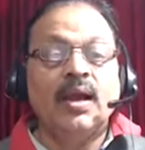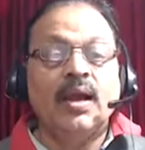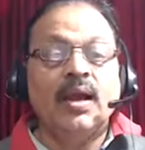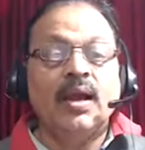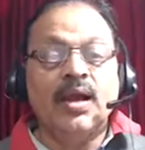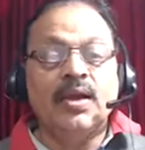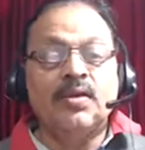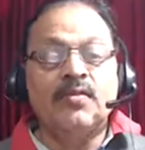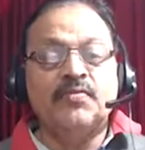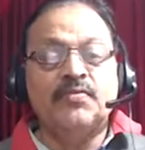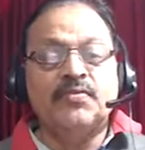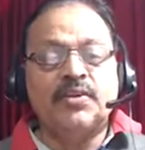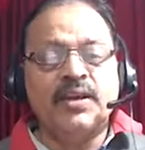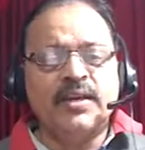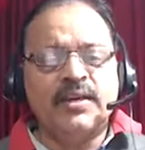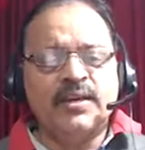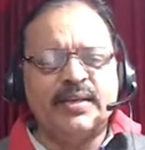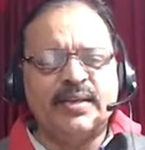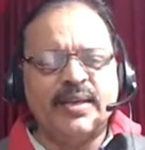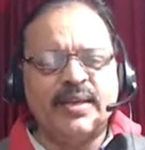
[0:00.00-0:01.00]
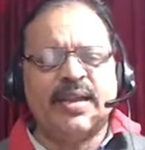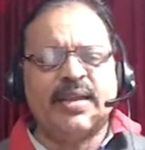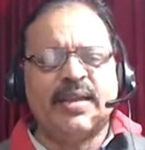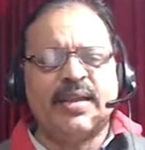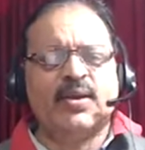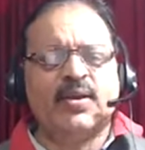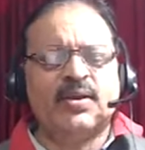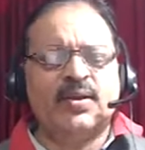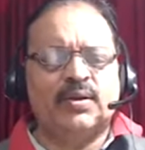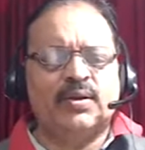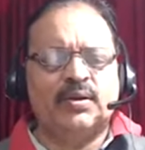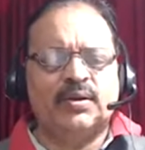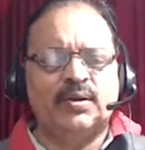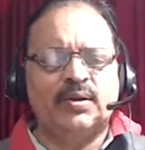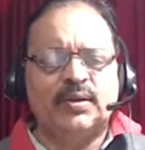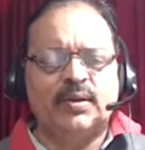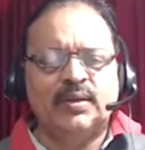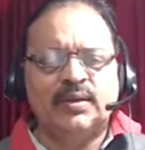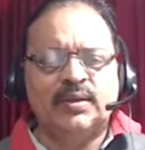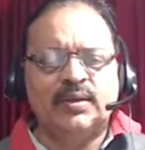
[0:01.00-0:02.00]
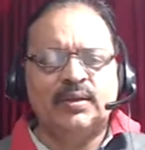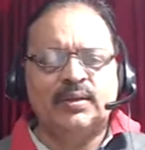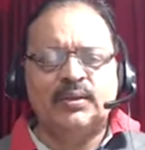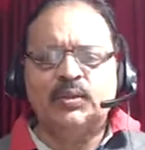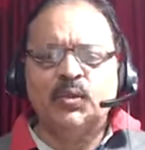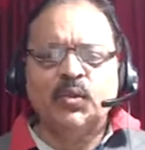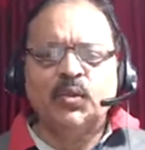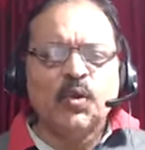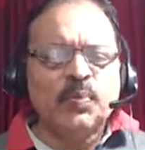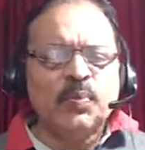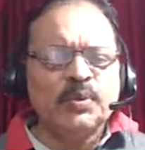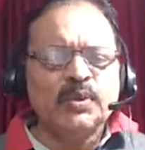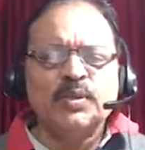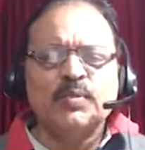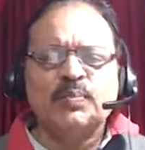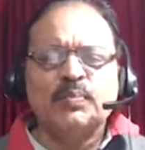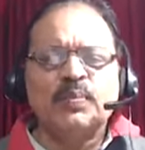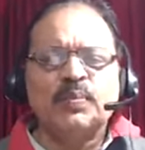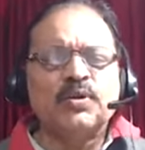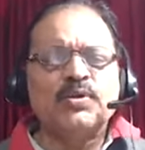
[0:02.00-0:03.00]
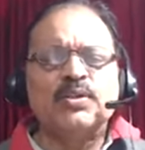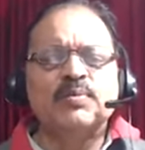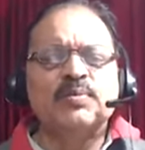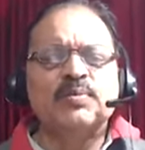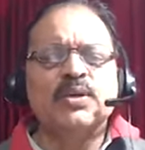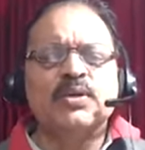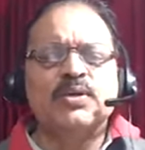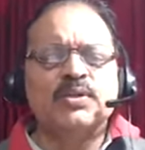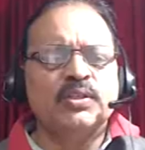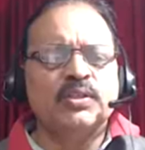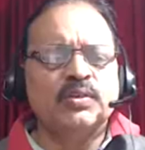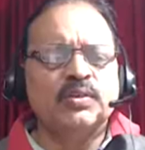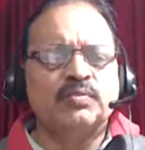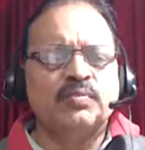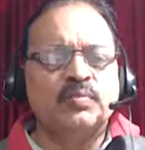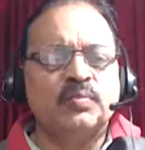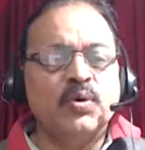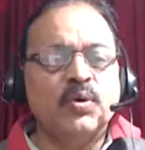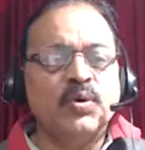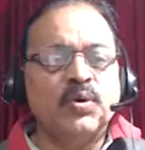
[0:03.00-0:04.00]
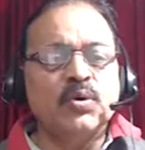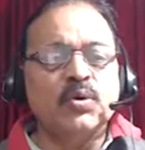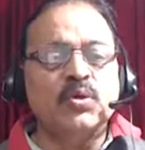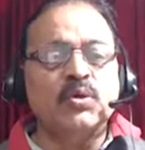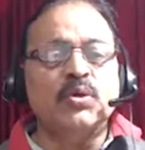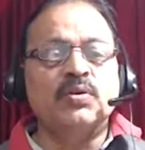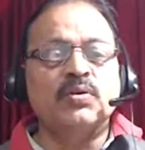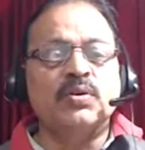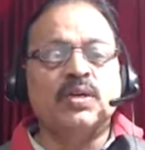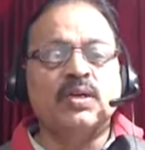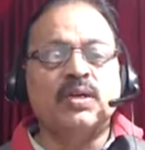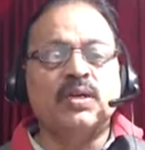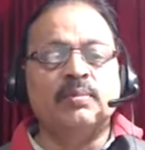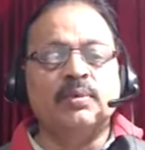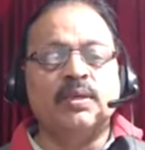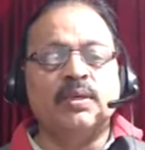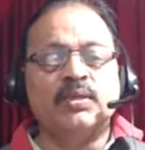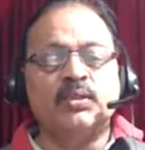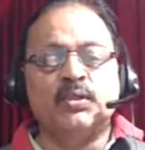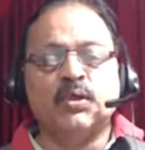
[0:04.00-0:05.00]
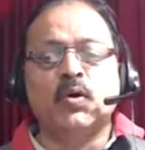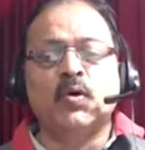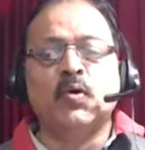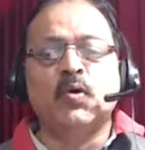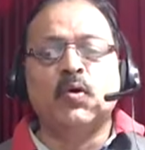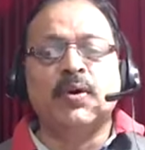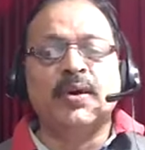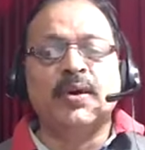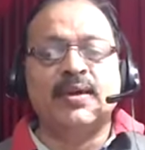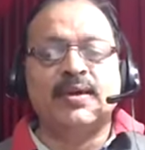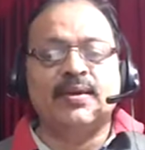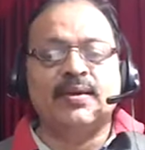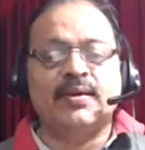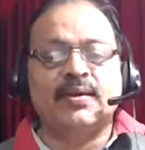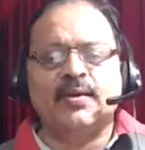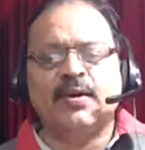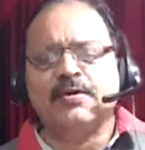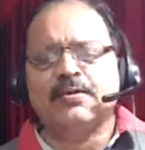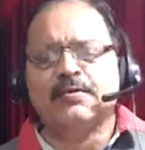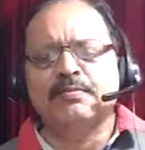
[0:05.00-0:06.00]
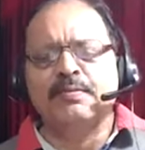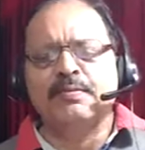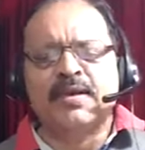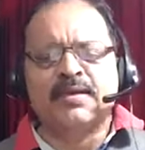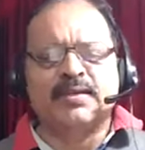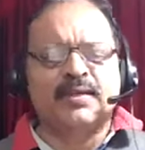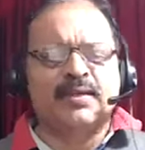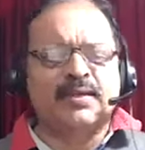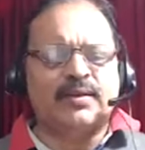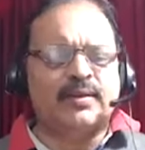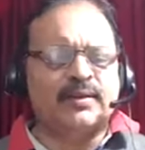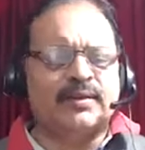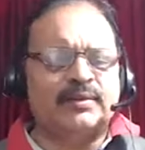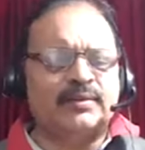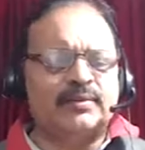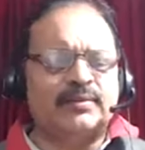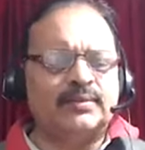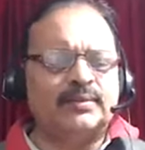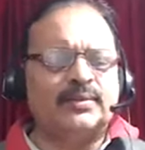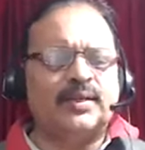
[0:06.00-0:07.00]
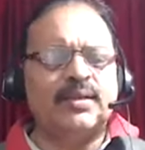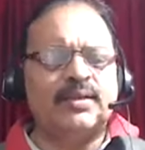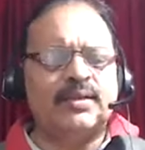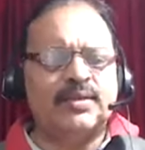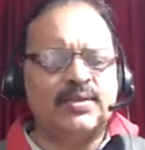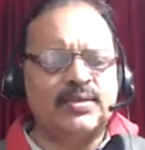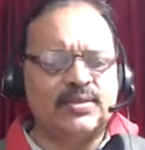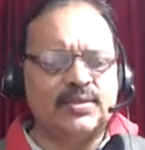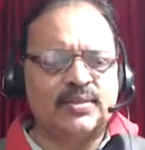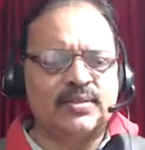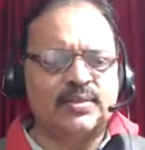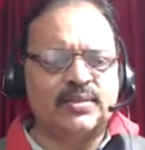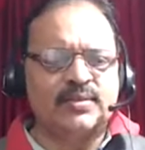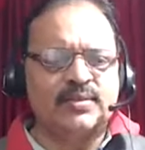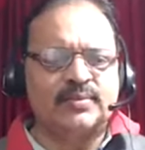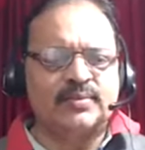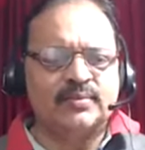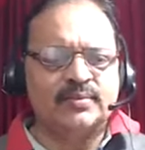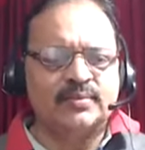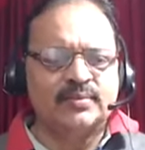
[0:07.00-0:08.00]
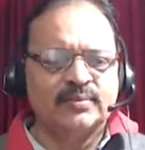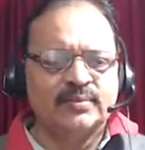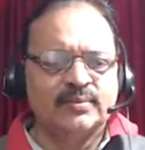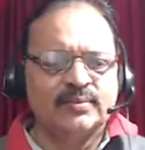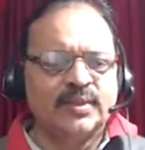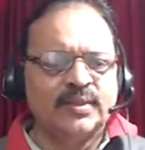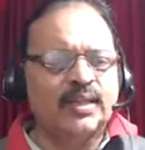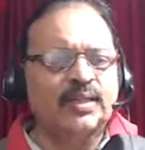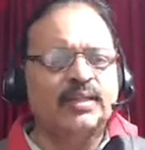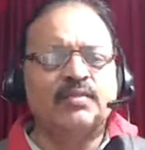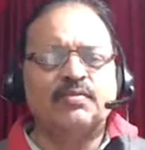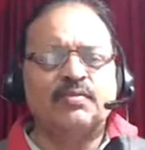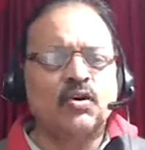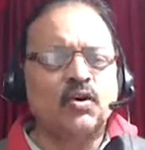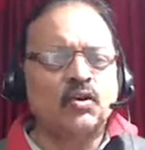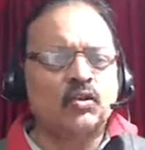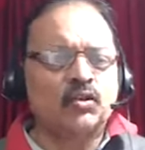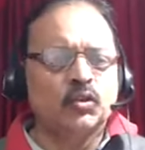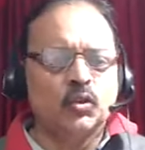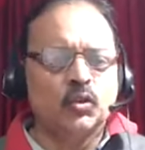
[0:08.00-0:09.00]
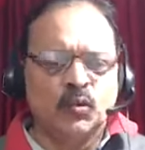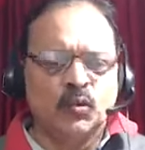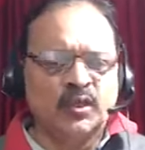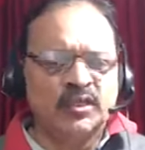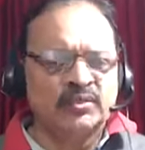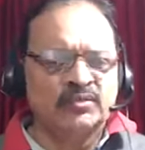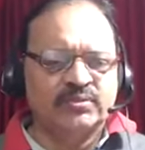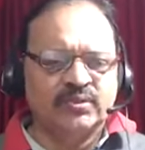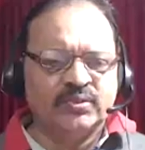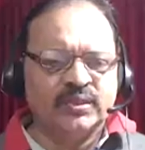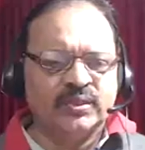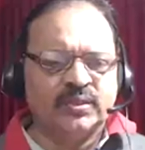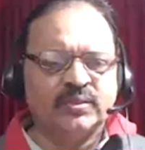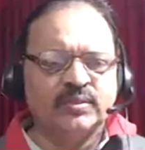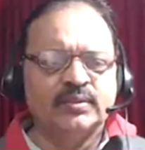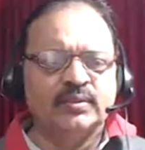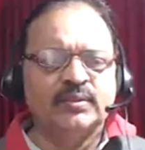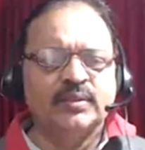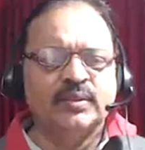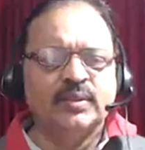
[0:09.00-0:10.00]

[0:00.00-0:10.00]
every day you open the possibility of more good coming your way automatically. Try this. And the fourth, no, I feel,